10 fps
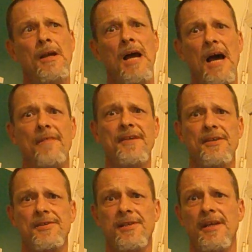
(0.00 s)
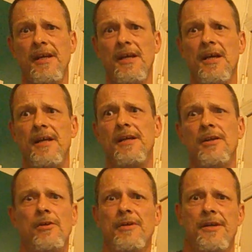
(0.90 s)
obviously,
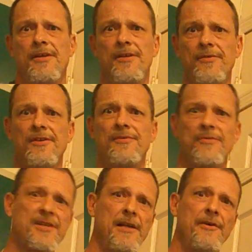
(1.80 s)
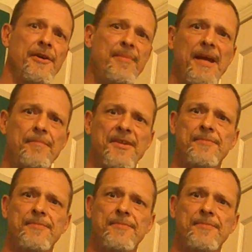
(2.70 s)
it was clear in the papers,